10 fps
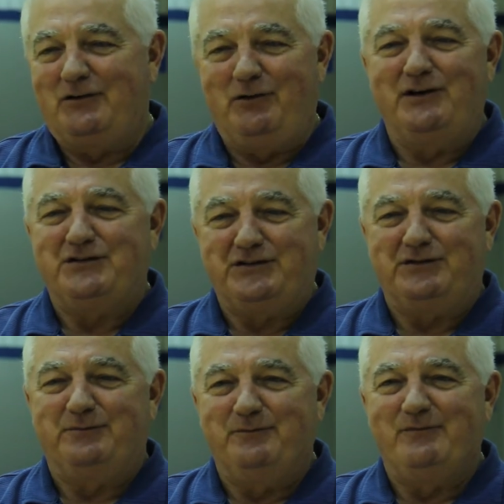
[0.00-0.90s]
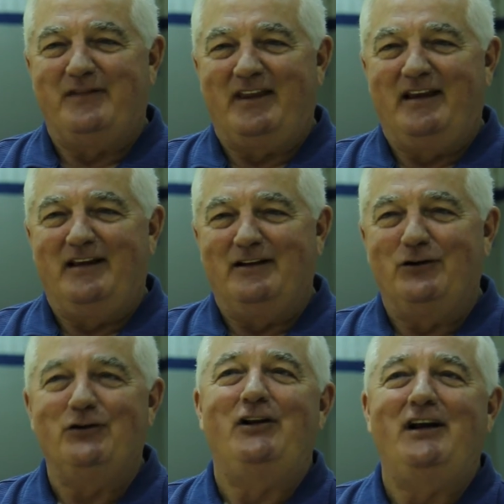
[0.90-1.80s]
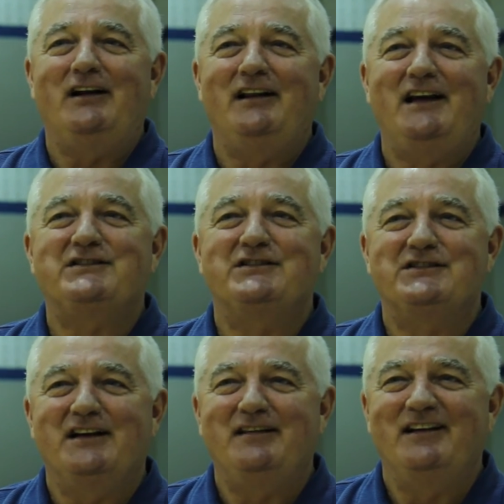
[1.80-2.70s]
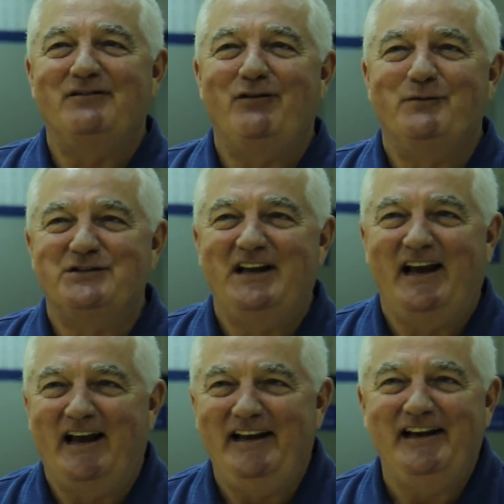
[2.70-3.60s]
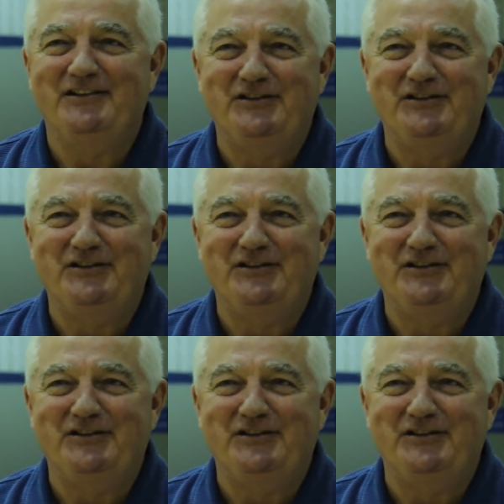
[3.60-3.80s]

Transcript: Chris learned a lot of lessons, I think, from his dad. He could